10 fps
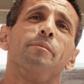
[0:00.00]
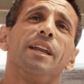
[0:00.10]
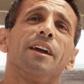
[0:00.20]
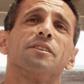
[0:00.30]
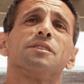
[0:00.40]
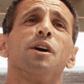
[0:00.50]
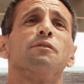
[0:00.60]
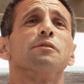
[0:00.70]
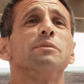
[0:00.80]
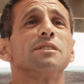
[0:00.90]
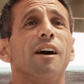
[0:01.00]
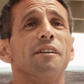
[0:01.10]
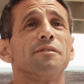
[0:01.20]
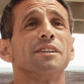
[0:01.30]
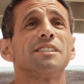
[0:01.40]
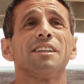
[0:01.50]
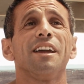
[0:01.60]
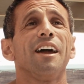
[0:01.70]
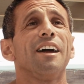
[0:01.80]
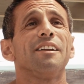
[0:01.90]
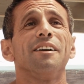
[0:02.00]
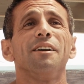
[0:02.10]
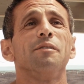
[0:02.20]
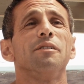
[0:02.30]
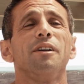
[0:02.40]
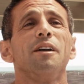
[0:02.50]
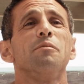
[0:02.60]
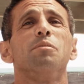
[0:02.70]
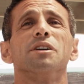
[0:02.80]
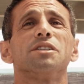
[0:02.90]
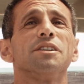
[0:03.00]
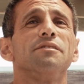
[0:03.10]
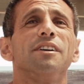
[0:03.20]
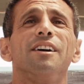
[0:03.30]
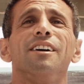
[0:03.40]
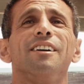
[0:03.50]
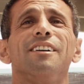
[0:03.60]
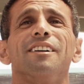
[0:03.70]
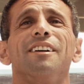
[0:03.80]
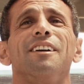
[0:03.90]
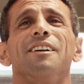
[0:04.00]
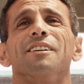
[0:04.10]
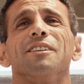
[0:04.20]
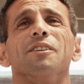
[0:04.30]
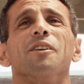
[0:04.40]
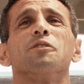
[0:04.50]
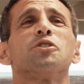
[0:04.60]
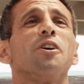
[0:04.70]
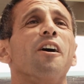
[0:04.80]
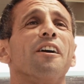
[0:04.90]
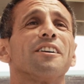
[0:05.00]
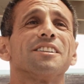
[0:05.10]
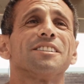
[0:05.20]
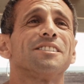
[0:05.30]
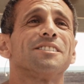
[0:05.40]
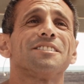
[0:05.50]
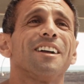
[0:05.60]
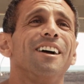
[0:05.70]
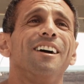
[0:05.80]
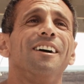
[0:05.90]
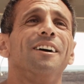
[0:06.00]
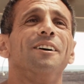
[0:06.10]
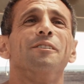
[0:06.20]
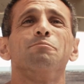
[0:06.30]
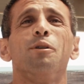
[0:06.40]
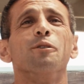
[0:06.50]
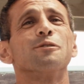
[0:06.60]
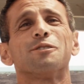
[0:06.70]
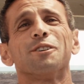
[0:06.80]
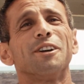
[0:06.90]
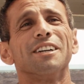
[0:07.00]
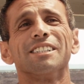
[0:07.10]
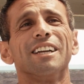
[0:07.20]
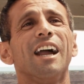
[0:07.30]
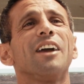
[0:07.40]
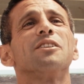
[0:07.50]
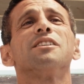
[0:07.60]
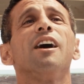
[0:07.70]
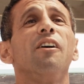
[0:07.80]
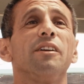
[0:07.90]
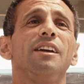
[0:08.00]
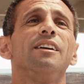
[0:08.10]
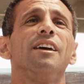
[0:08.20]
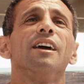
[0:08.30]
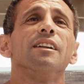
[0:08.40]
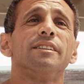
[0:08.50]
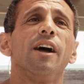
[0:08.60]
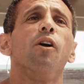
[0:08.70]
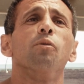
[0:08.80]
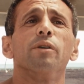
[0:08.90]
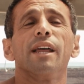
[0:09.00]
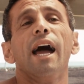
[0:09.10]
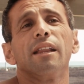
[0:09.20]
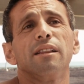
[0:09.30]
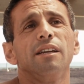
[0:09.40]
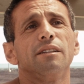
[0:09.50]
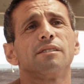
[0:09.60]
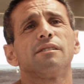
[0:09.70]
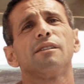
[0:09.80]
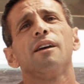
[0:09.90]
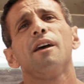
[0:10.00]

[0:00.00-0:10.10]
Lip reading: I could tell from his office he had a bunch of sharks posters, and I could tell he dealt with athletes.